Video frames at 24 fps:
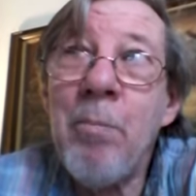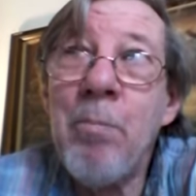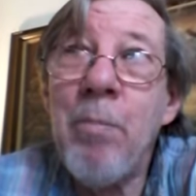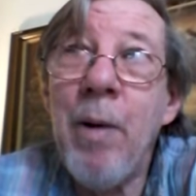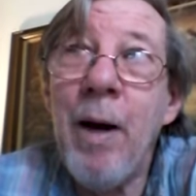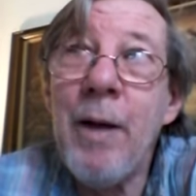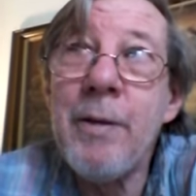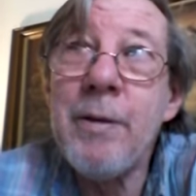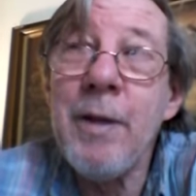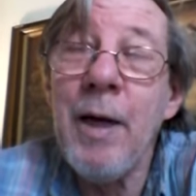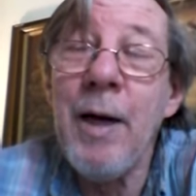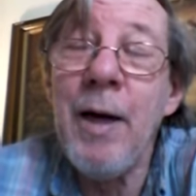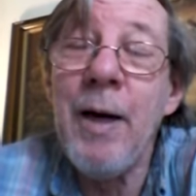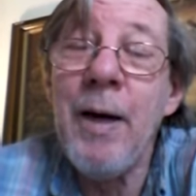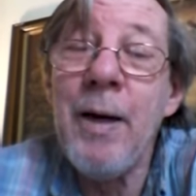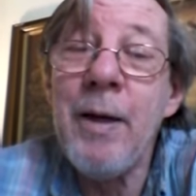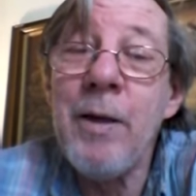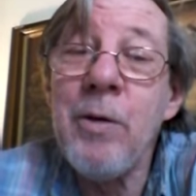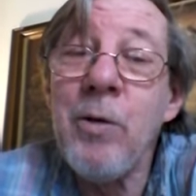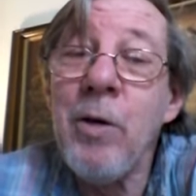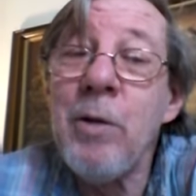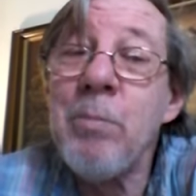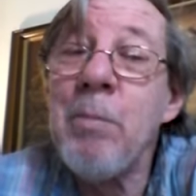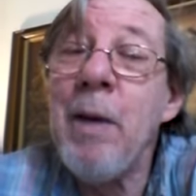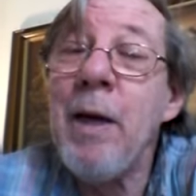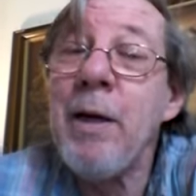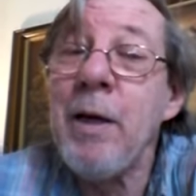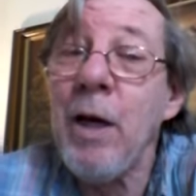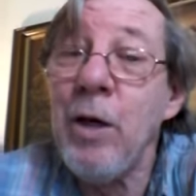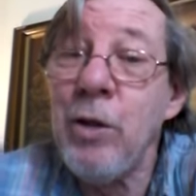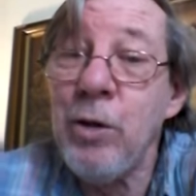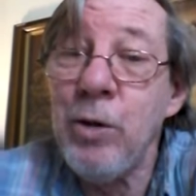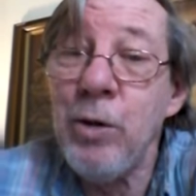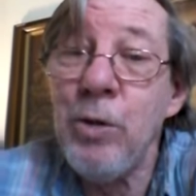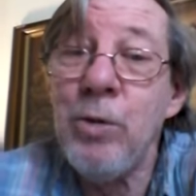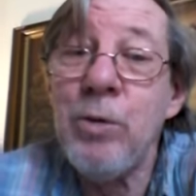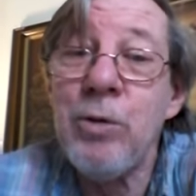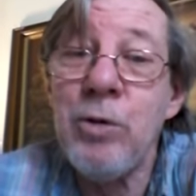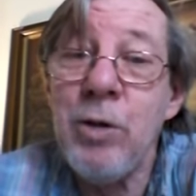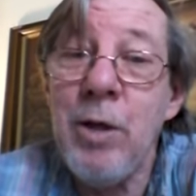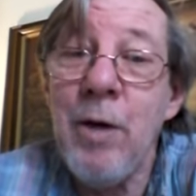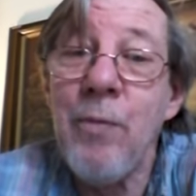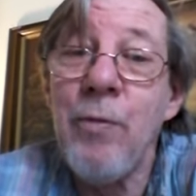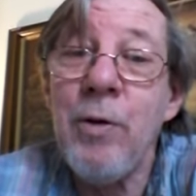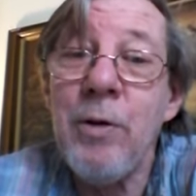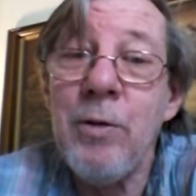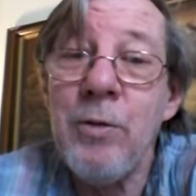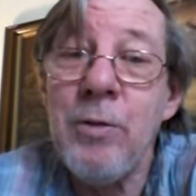but uh, it could make a huge
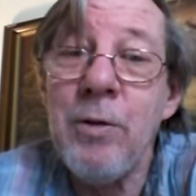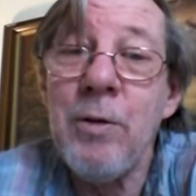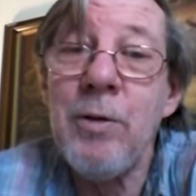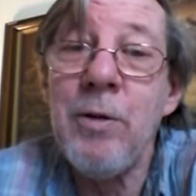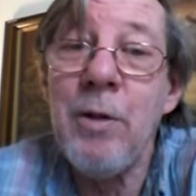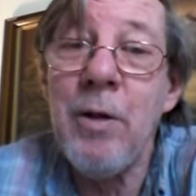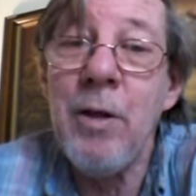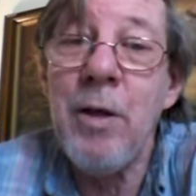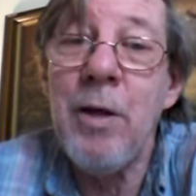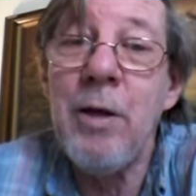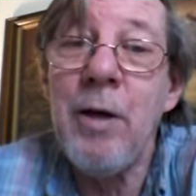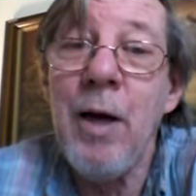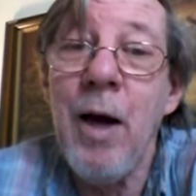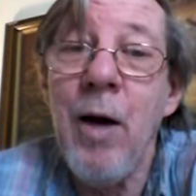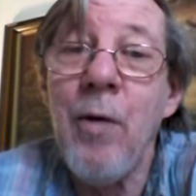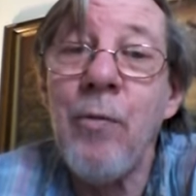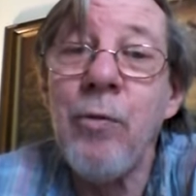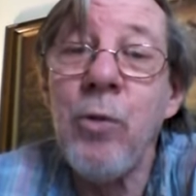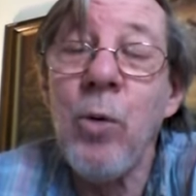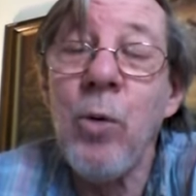difference in, in how